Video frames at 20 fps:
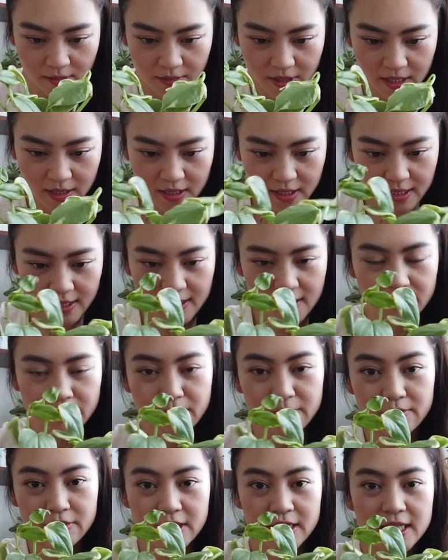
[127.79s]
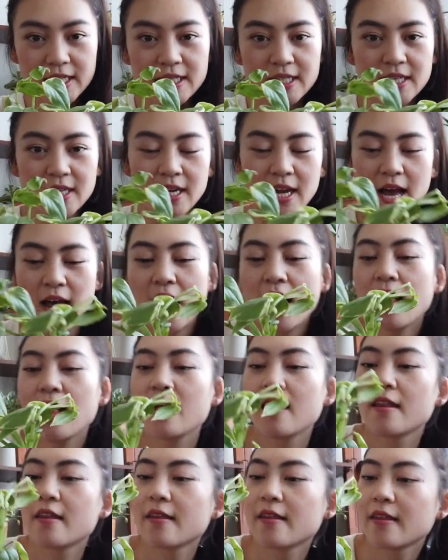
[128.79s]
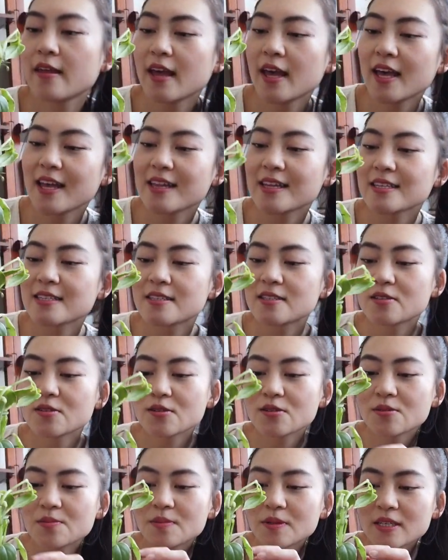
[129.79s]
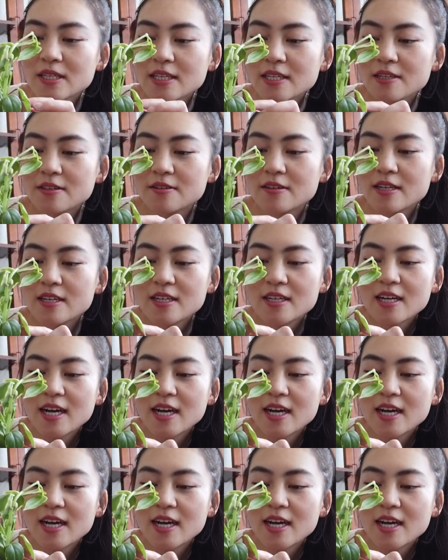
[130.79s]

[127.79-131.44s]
But it looks in pretty good health, and it's super cute.